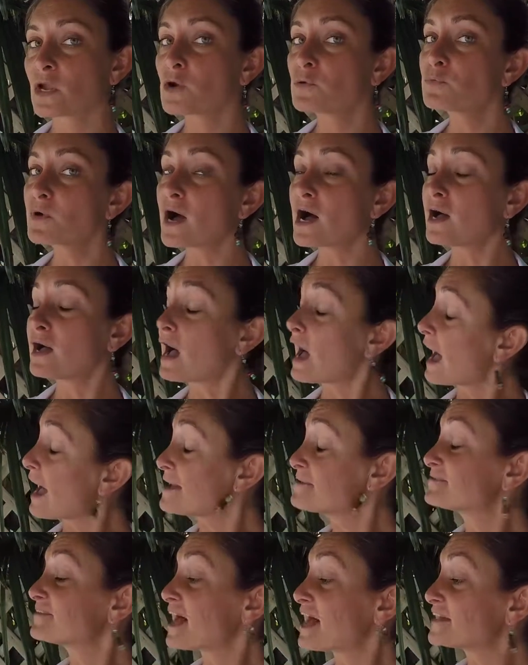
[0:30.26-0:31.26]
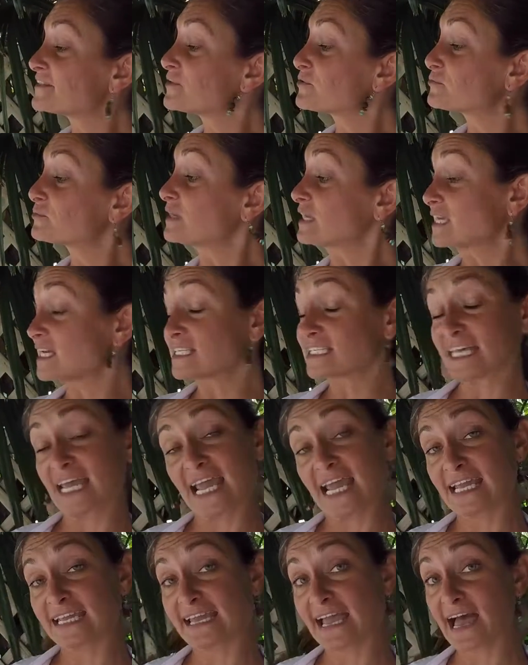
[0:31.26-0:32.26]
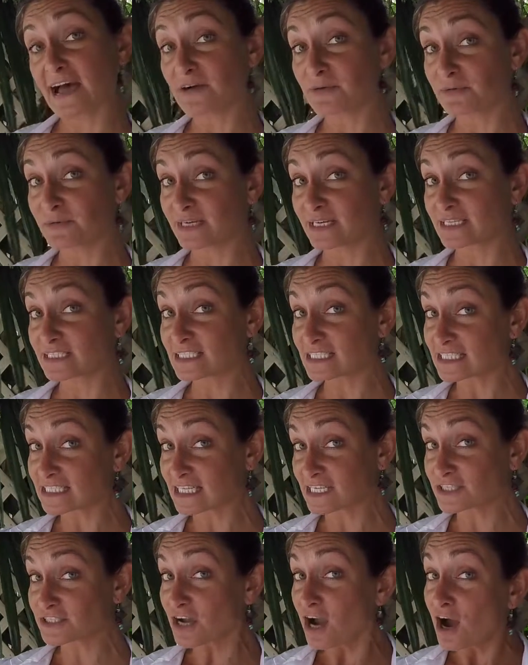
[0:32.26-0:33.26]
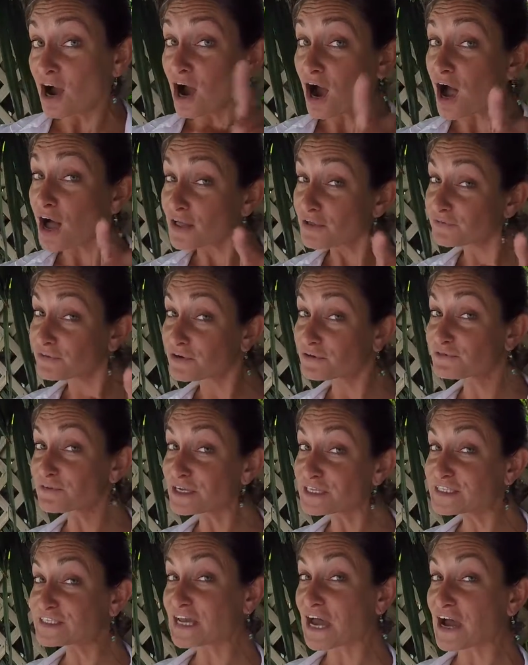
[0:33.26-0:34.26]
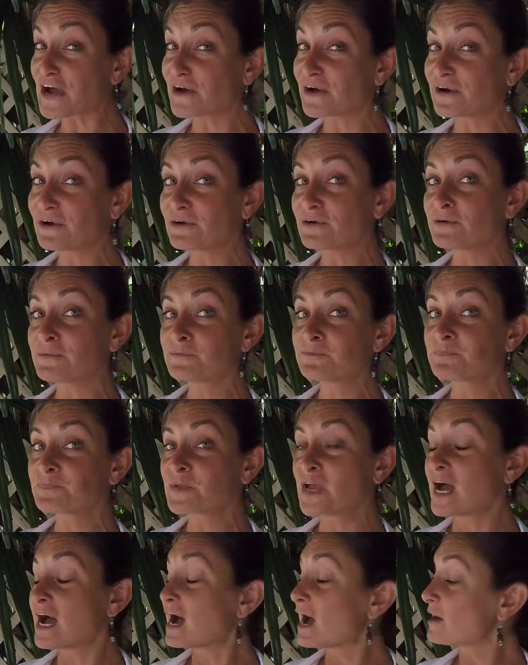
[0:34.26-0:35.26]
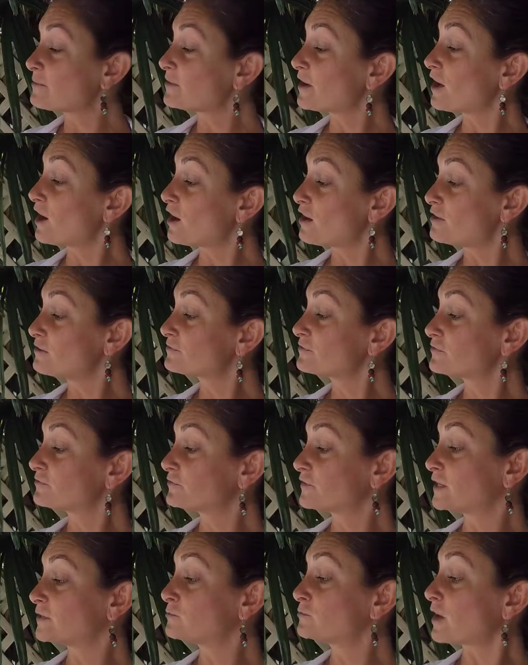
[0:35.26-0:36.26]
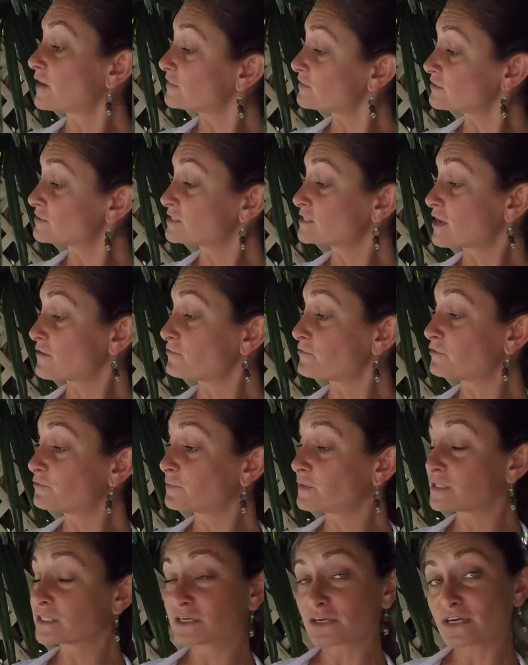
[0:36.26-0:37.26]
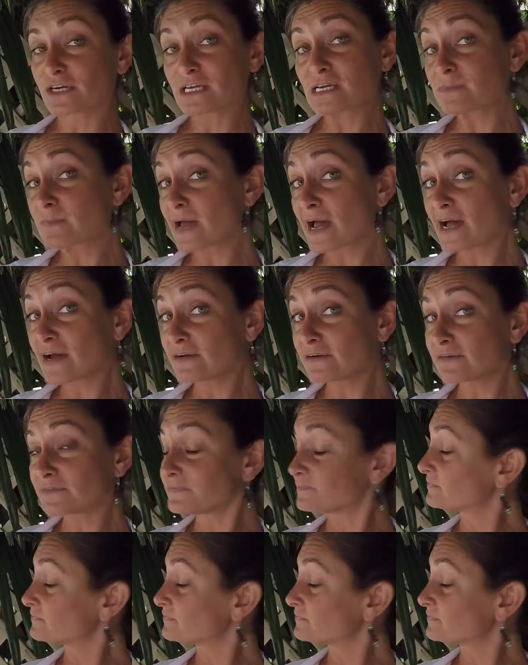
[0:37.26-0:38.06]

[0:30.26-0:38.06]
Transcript: Well, I'm glad that we get to hang out and we get to teach all of our friends at home about all of the fun weather stuff we've been learning about.